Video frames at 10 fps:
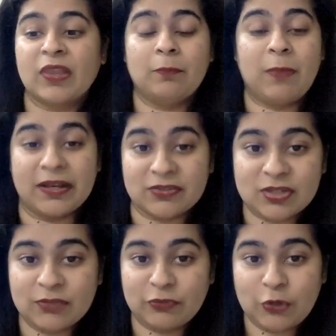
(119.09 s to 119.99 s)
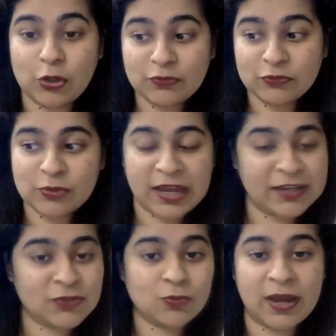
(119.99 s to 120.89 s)
But for all of you
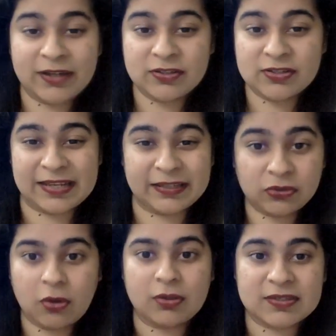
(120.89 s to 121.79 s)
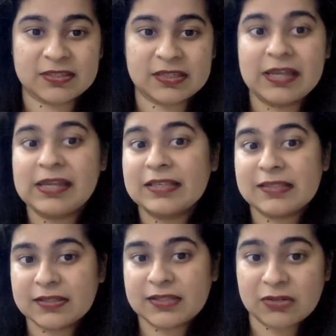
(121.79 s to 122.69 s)
guys who had second thoughts,
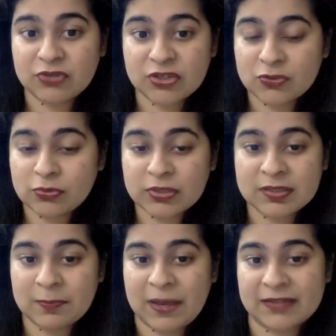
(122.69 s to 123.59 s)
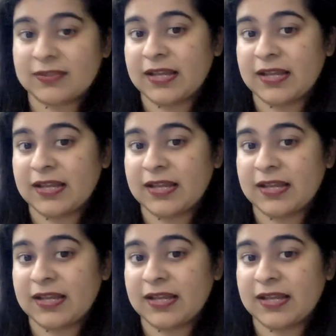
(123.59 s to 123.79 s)
600 students batch